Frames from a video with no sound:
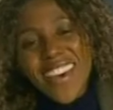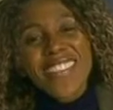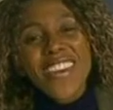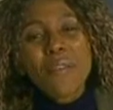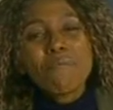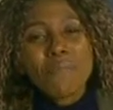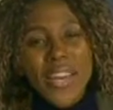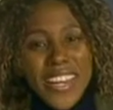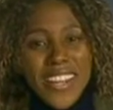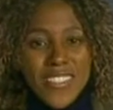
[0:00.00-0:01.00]
There are
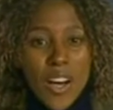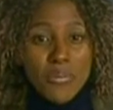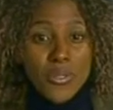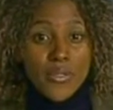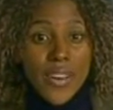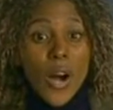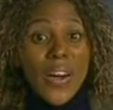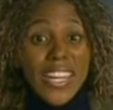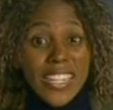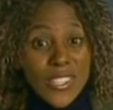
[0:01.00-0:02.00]
many examples of how
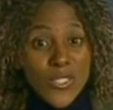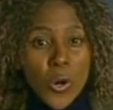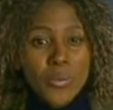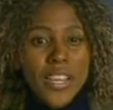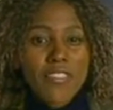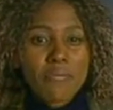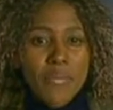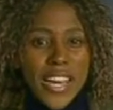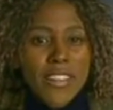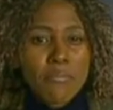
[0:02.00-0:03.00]
endoscopes have
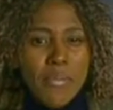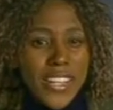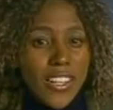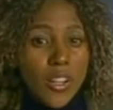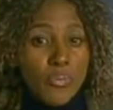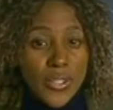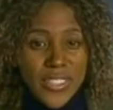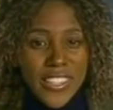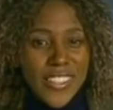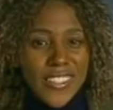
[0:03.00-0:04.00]
made medical
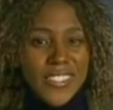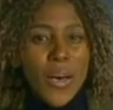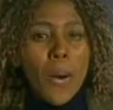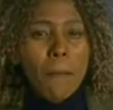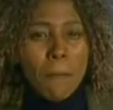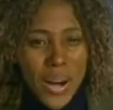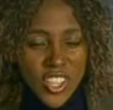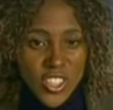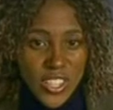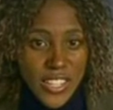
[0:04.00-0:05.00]
procedures
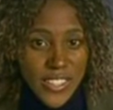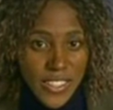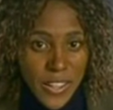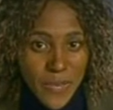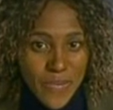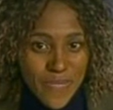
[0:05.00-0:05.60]
much easier.